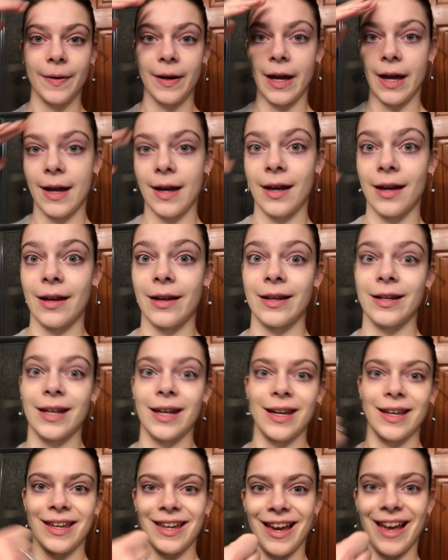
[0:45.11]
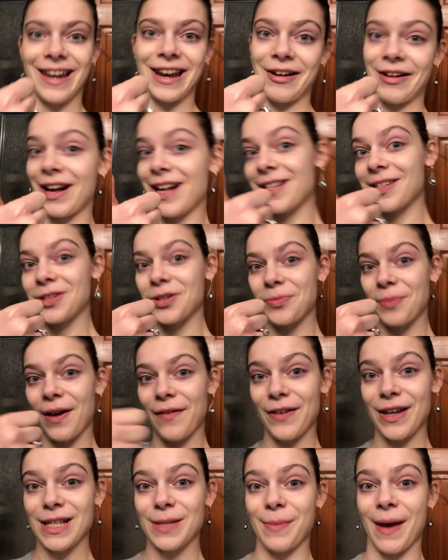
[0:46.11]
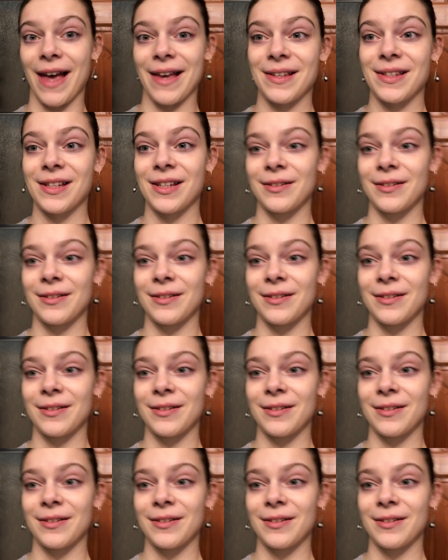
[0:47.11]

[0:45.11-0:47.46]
And yeah, now I get to do my face mask.